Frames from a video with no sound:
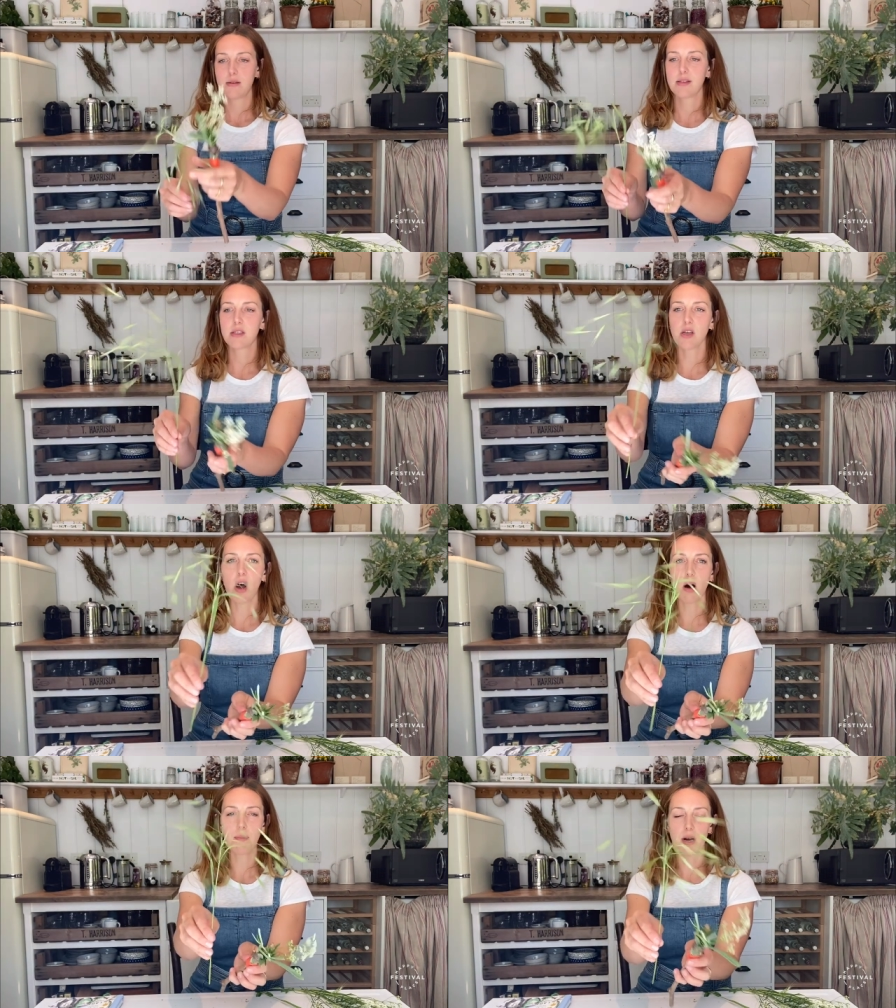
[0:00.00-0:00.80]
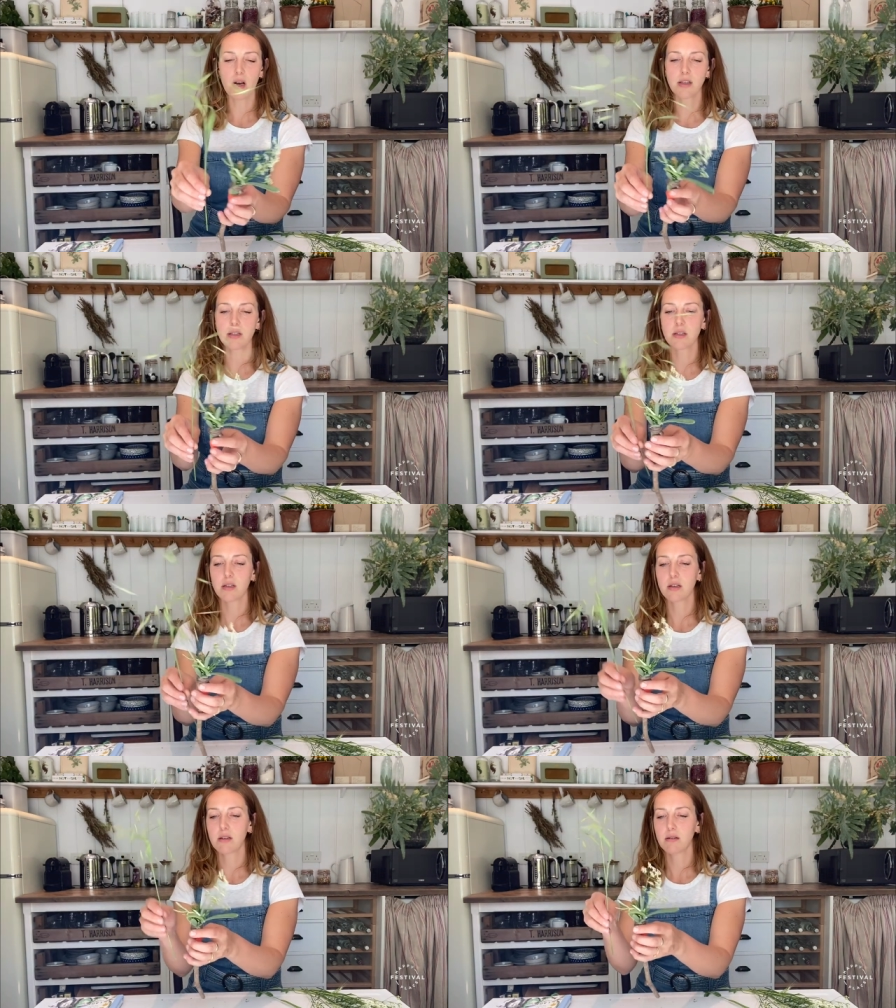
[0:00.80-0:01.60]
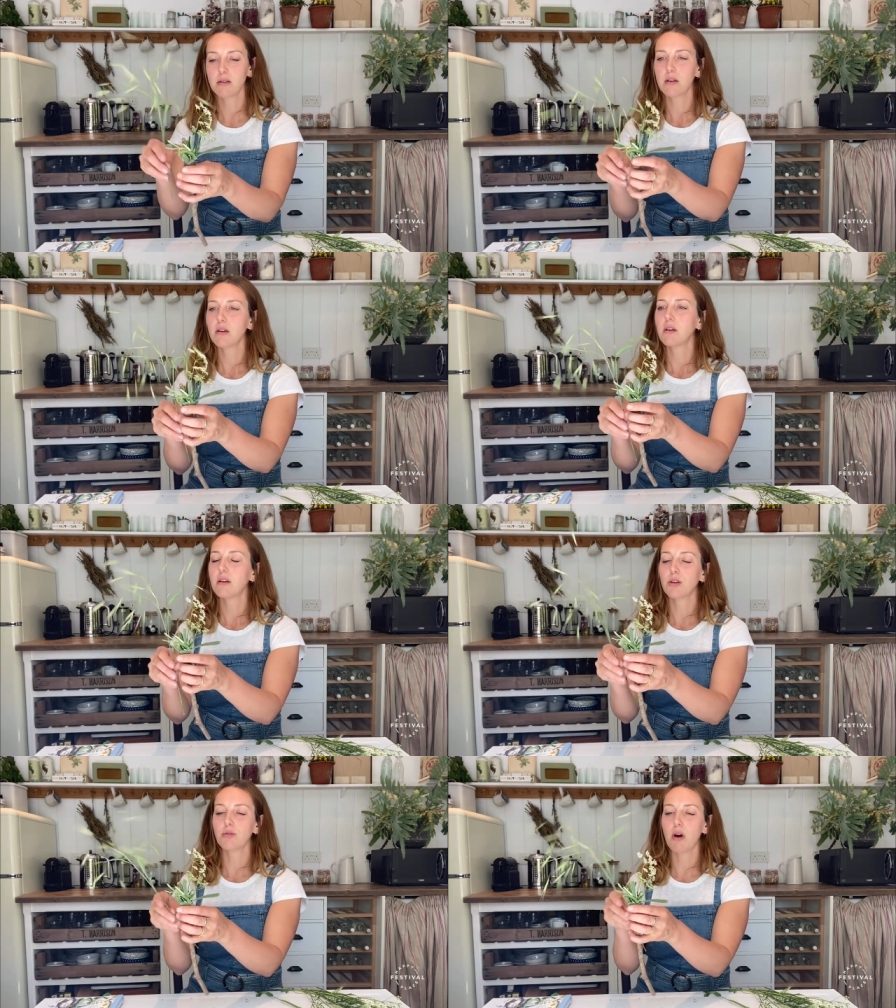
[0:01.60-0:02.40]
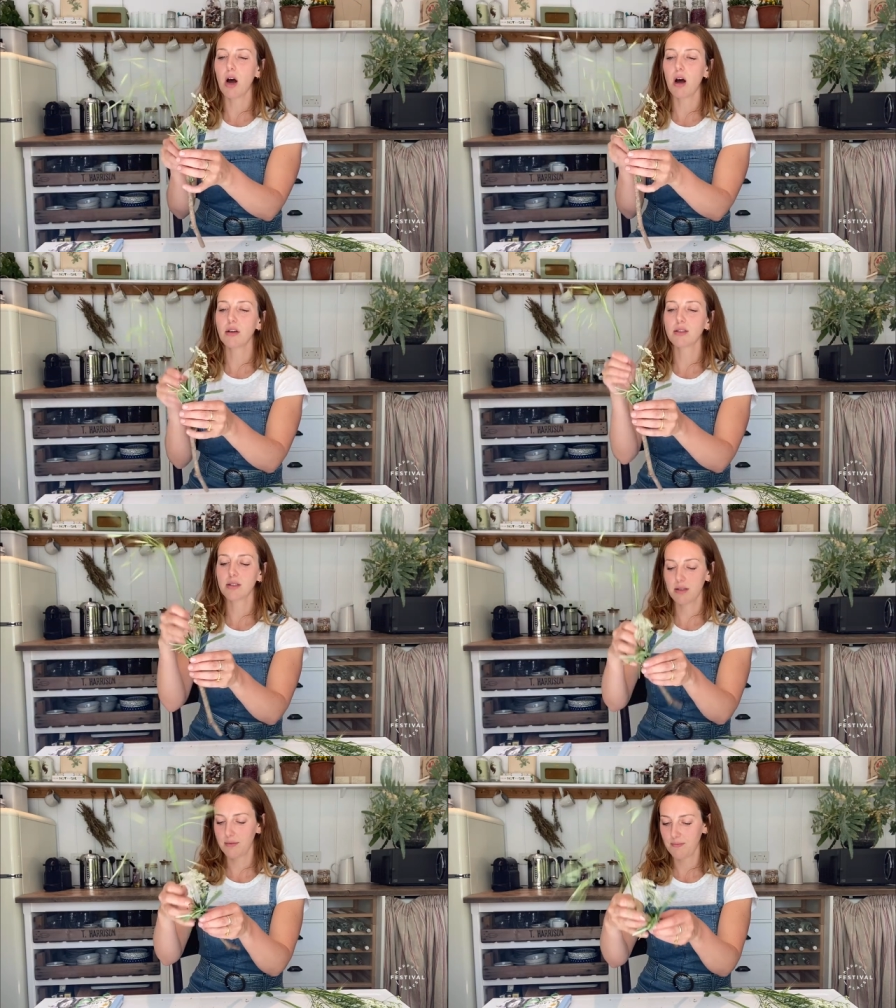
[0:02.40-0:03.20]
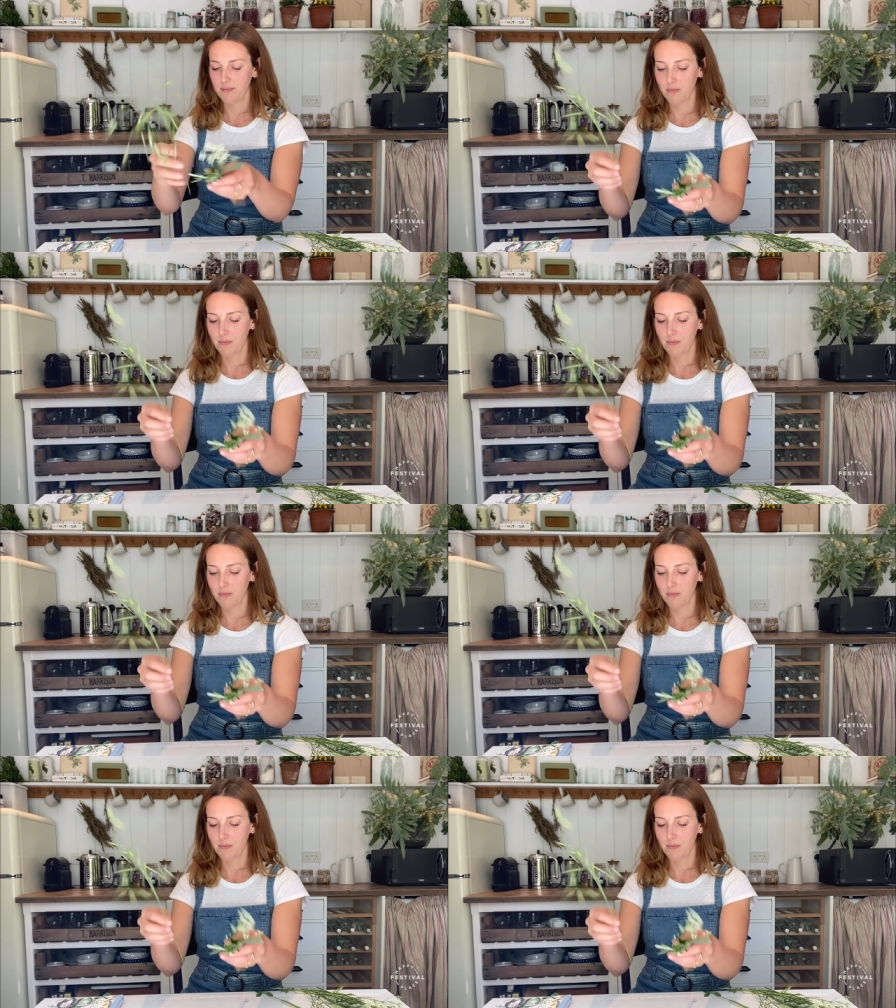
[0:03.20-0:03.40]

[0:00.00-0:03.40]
starburst grass